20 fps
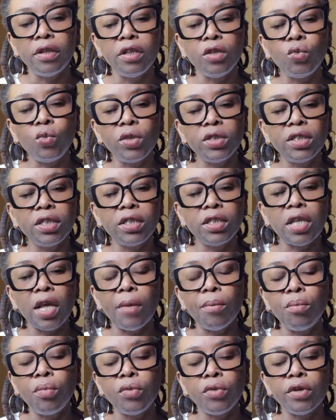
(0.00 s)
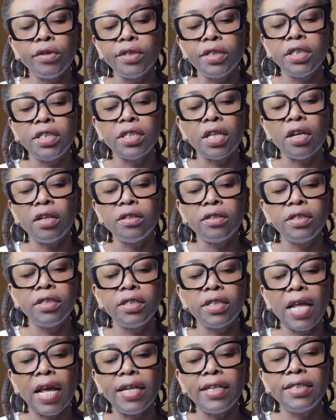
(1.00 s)
It was a temporary
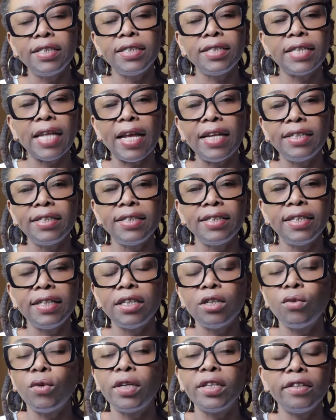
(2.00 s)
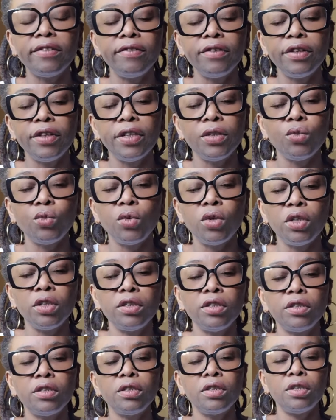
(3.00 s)
standstill, whatever it
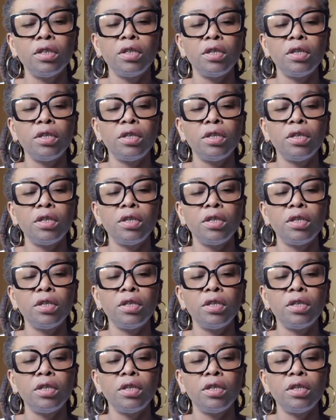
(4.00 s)
was.